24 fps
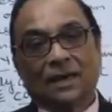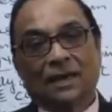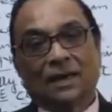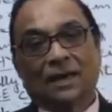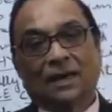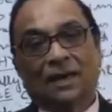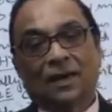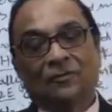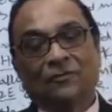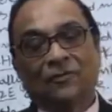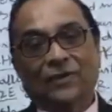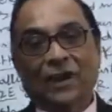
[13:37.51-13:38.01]

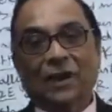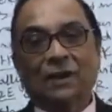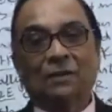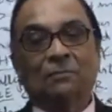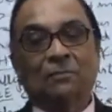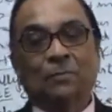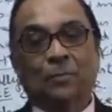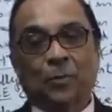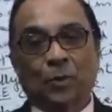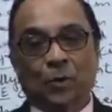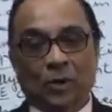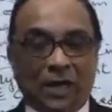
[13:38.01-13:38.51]
uh,
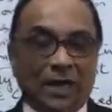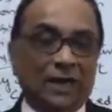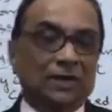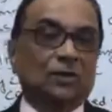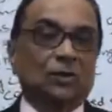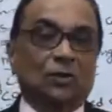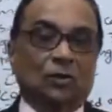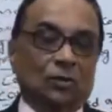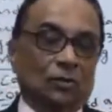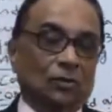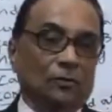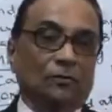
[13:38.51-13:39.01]
from
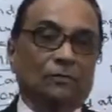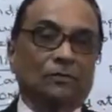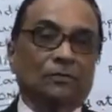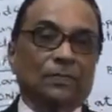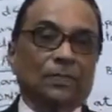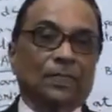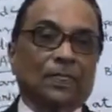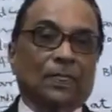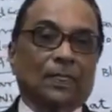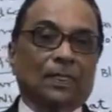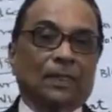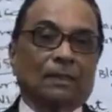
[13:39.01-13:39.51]
potato
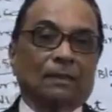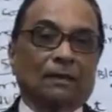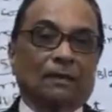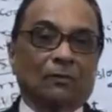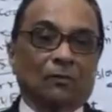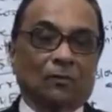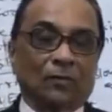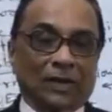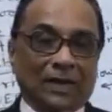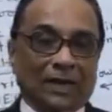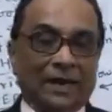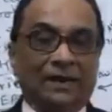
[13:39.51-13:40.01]

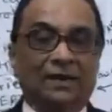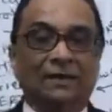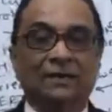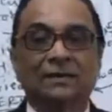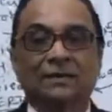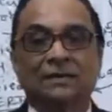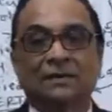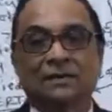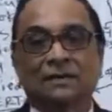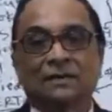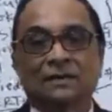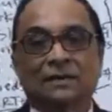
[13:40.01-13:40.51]
we can
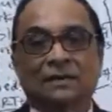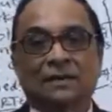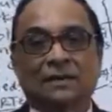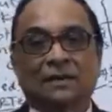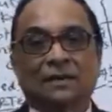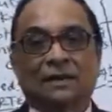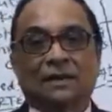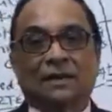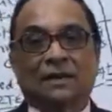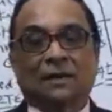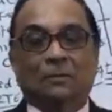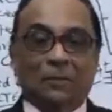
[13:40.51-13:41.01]

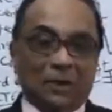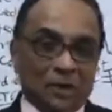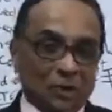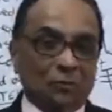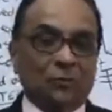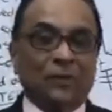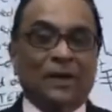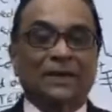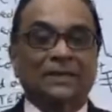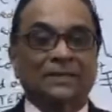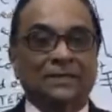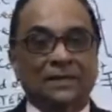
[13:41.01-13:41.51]

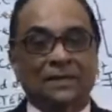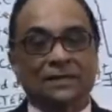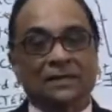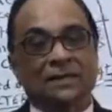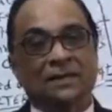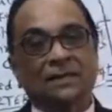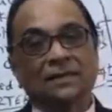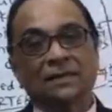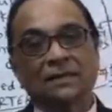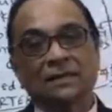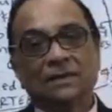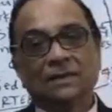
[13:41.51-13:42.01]
manufacture
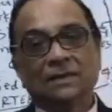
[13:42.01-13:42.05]
the